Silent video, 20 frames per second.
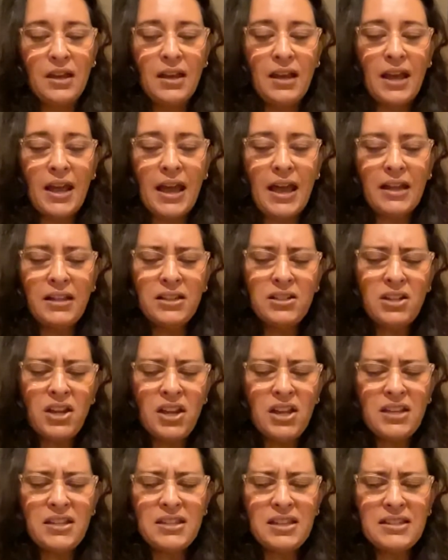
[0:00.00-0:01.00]

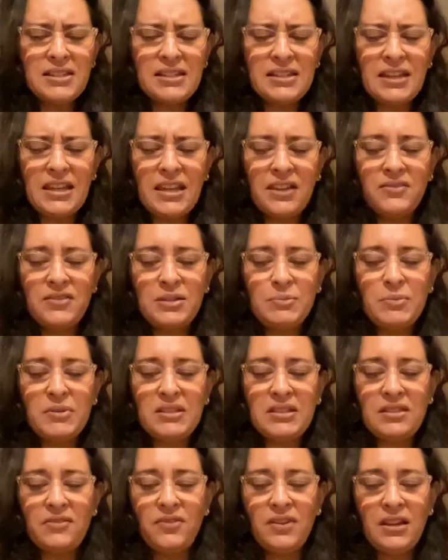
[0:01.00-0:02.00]
Al-Anon doesn't give
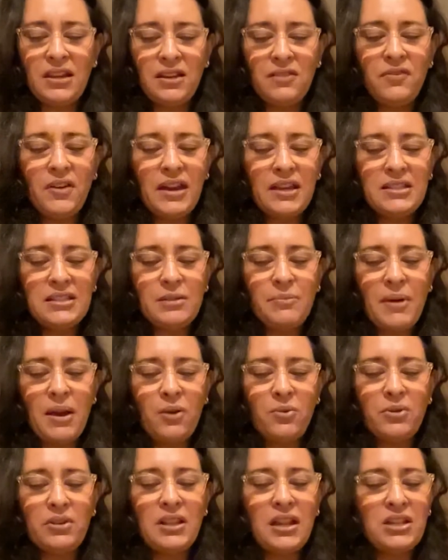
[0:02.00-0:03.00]
specific advice about
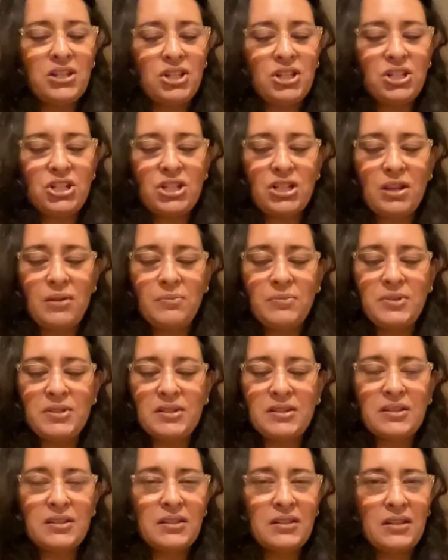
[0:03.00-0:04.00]
relationships.
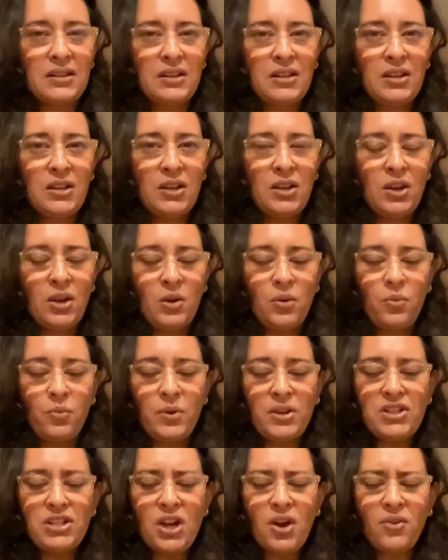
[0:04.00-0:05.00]
We
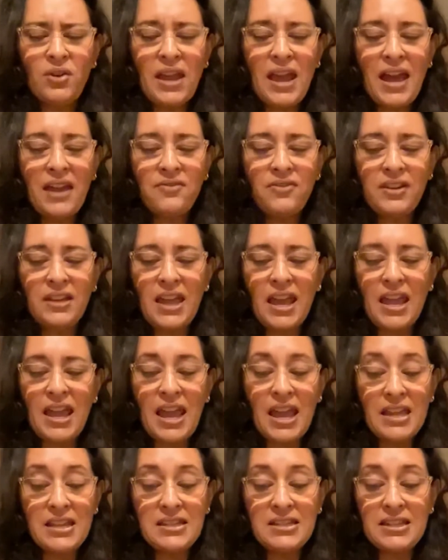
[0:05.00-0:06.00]
don't advocate
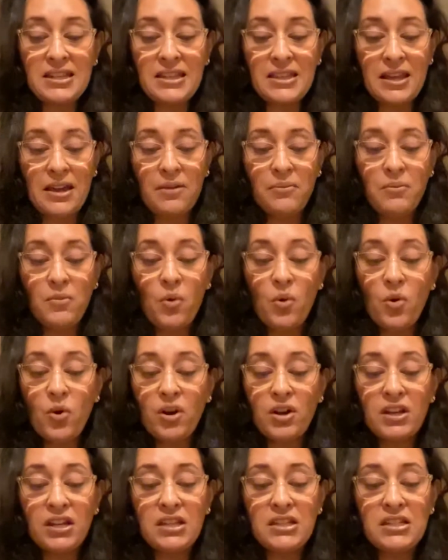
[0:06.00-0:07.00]
ending them or
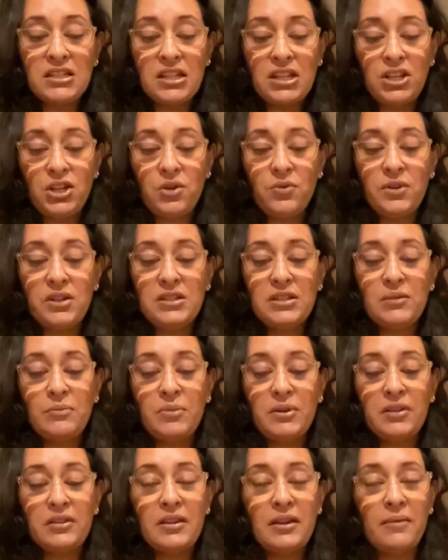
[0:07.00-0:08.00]
continuing to
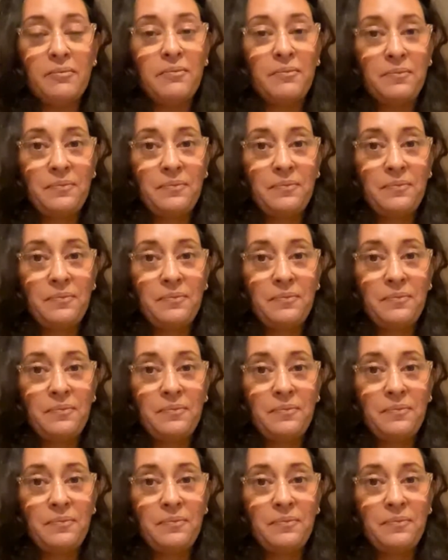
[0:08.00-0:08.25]
build them.